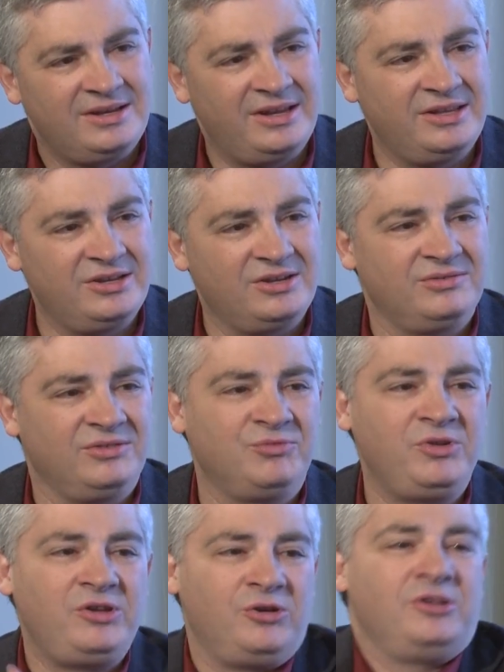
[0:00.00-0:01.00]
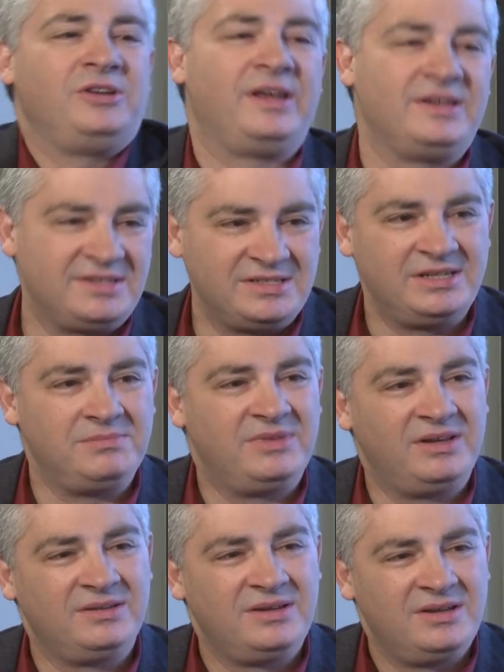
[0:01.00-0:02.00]
In the, the really early days, it seemed
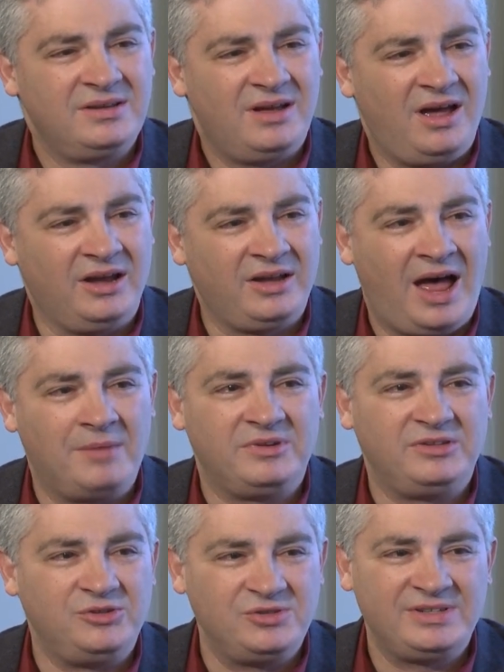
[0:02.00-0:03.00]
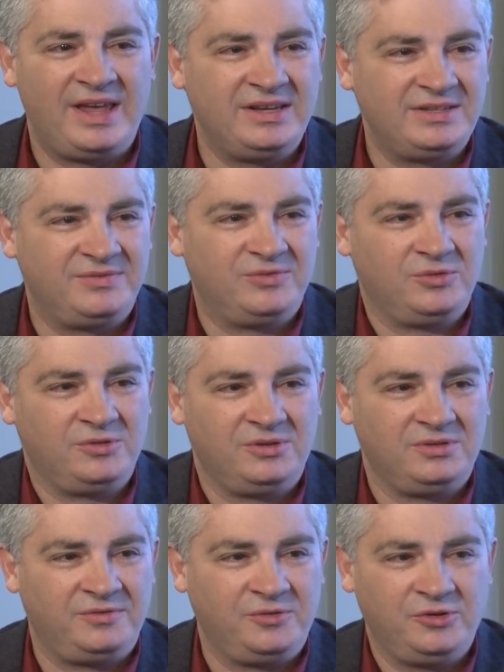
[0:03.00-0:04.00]
that a common use case
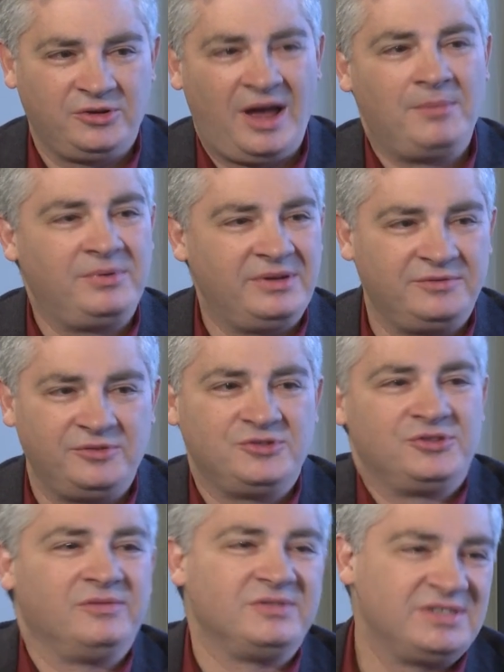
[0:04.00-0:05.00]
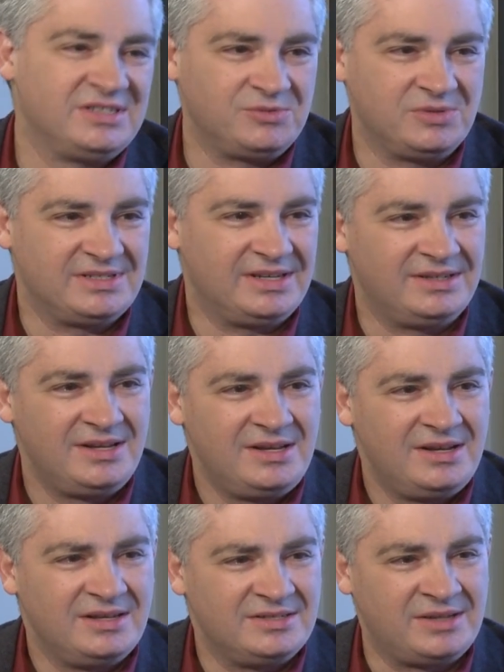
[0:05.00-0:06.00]
for, for your company and for your services was that
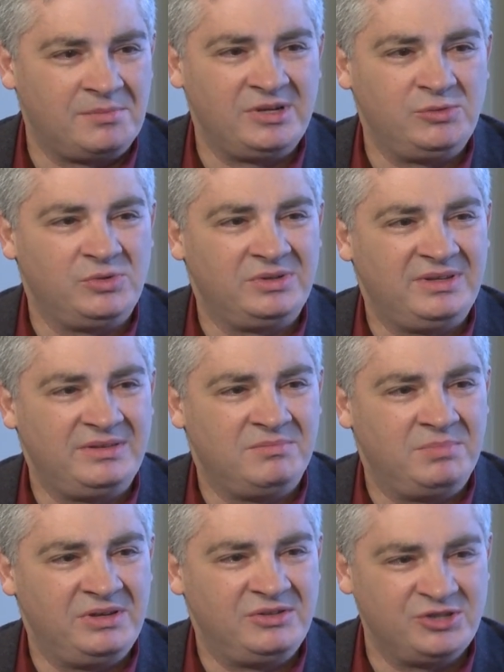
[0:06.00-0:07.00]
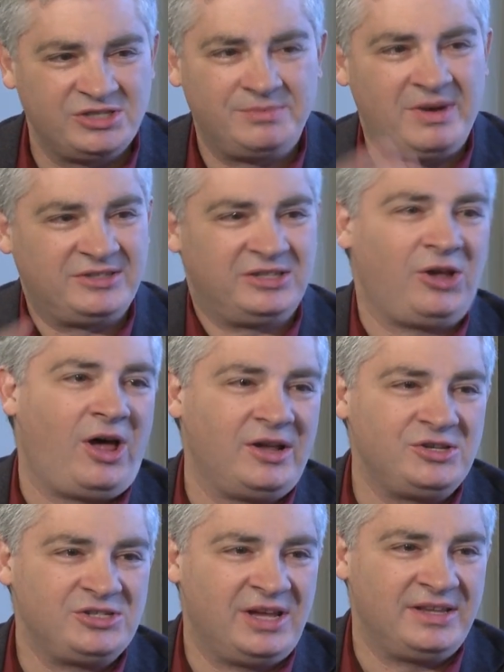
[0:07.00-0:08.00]
somebody would be just about to
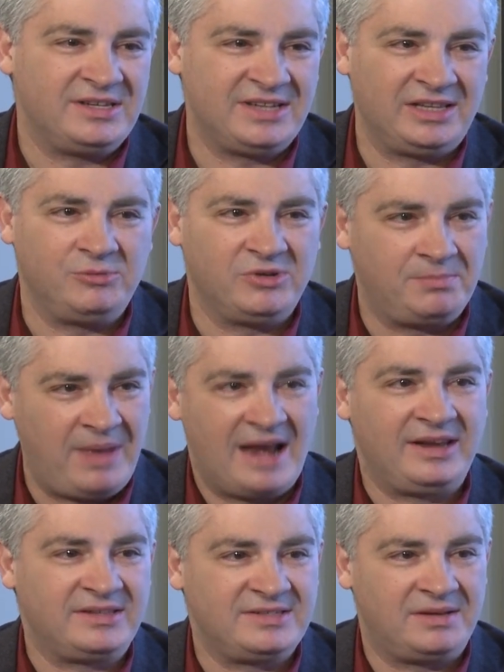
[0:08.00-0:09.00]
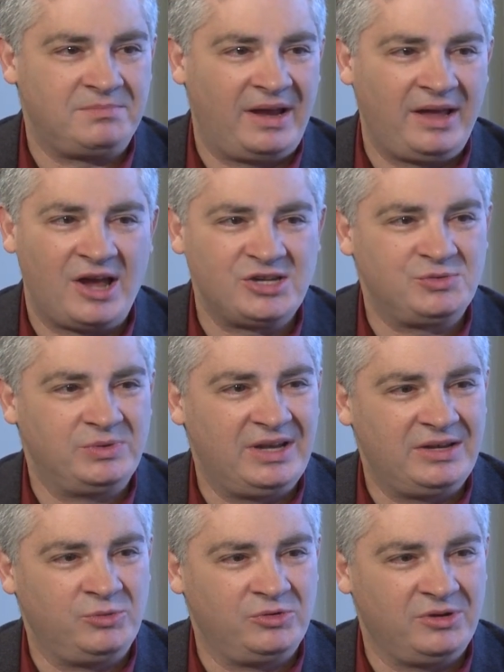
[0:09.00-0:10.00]
launch and they suddenly were in a panic and said, my gosh,
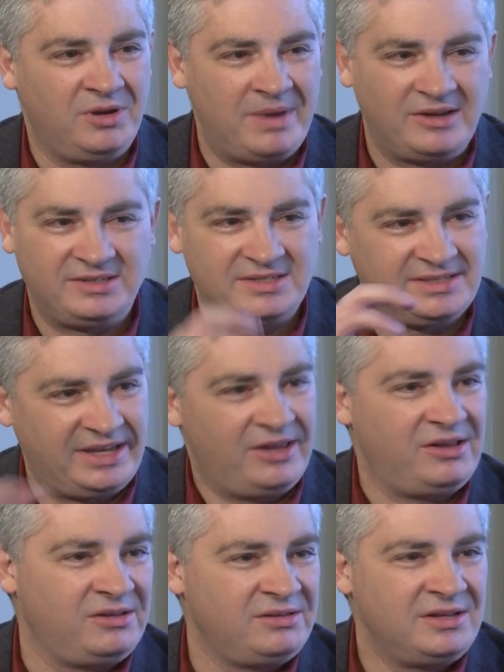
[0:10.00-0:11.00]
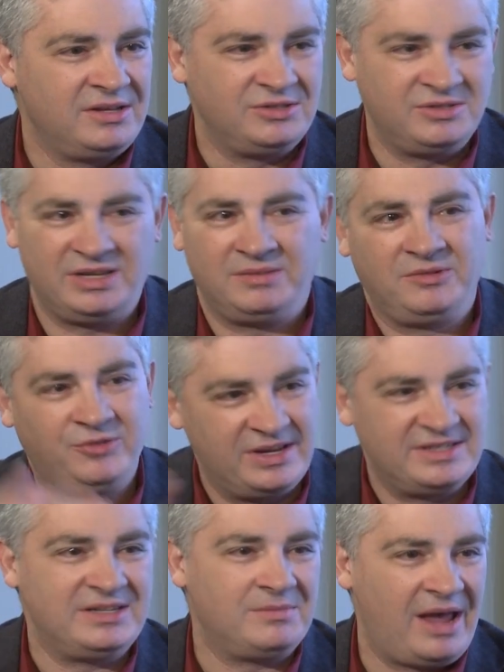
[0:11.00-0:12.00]
we, we're about to scale some
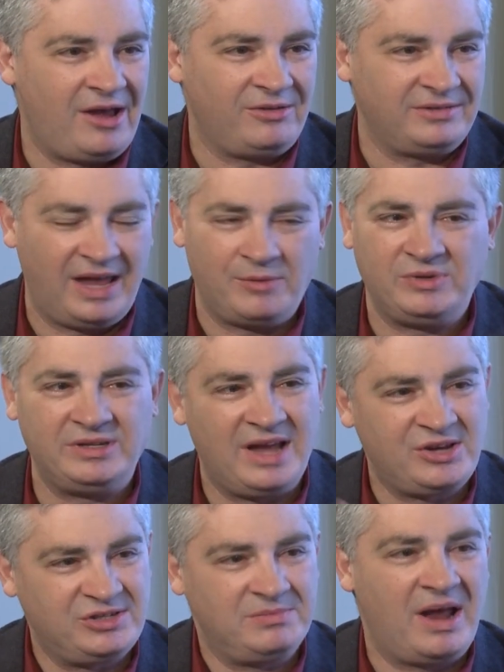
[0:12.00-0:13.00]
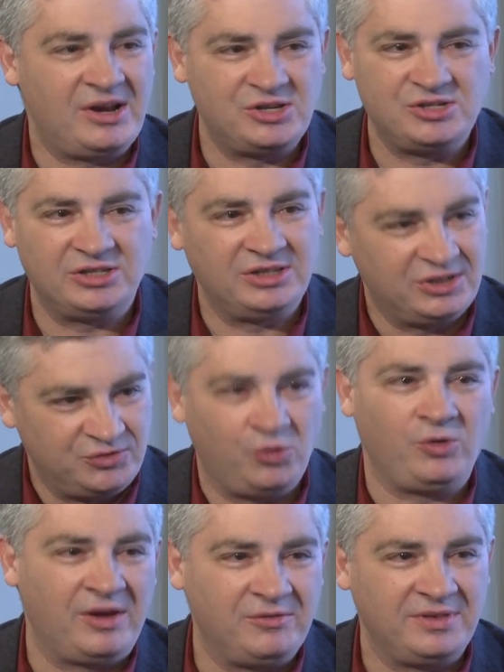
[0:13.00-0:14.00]
crazy amount and we need to actually manage and
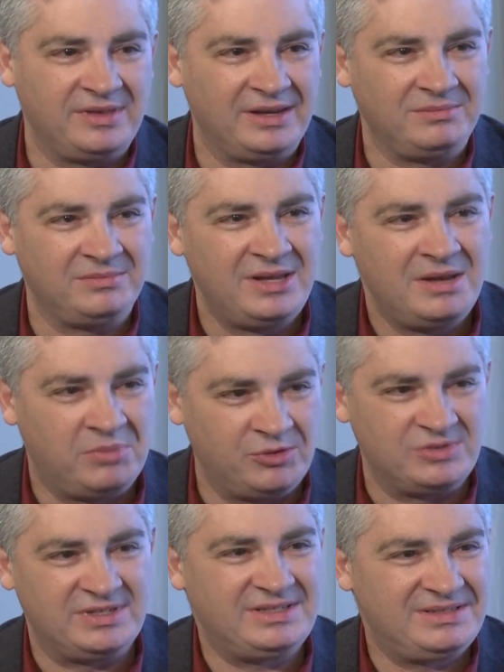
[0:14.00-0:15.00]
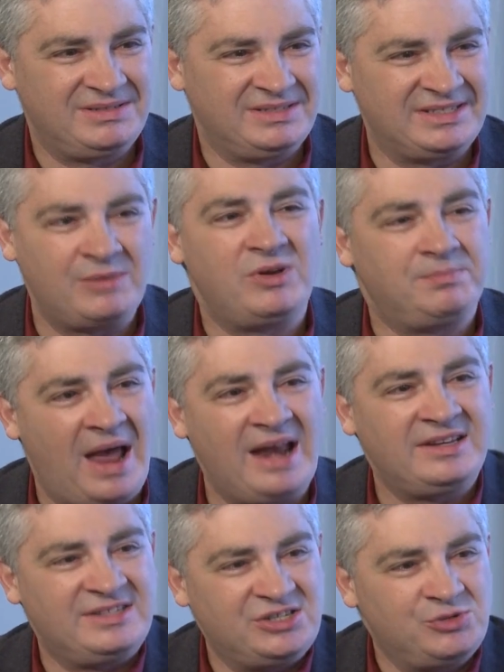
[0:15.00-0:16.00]
control everything. But it was a somewhat
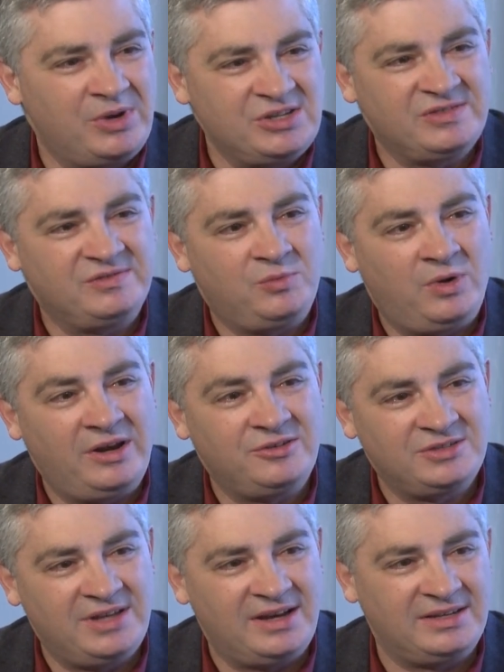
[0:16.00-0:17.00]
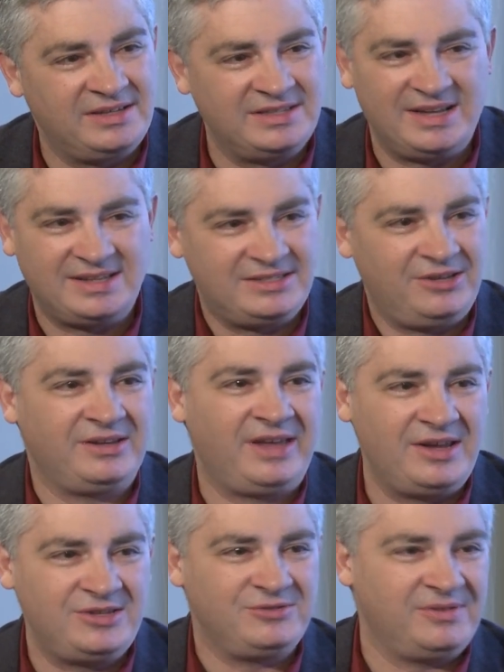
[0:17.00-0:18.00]
panic situation from what I understand. Is that still the
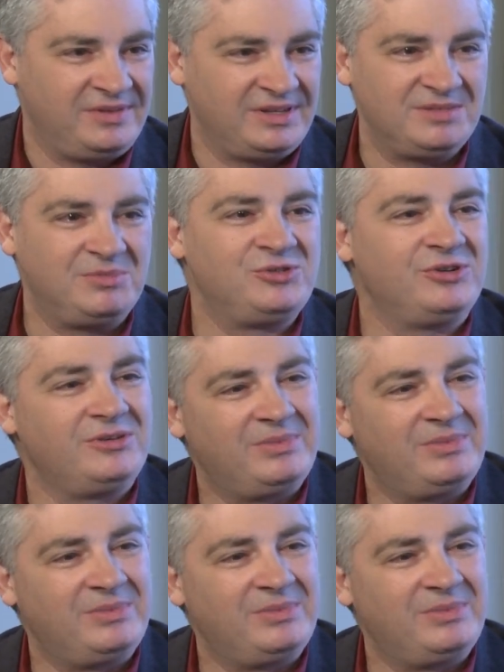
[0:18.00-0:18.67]
case or have things matured